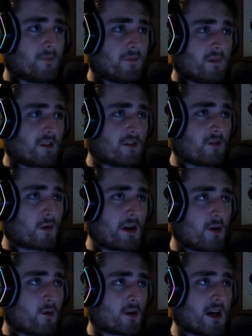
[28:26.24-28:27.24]
Is this where
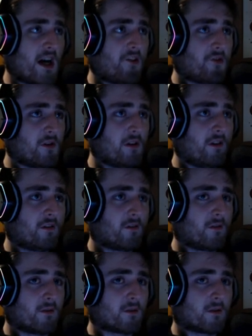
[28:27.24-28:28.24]
the old codger
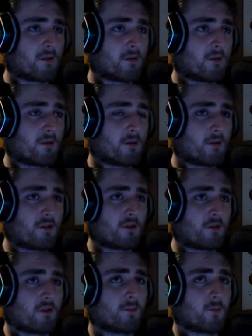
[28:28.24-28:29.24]
is? Or, or is
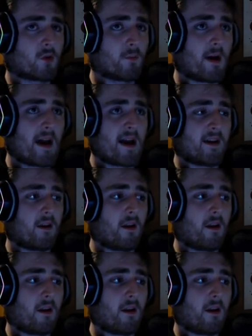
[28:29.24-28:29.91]
this just more mining?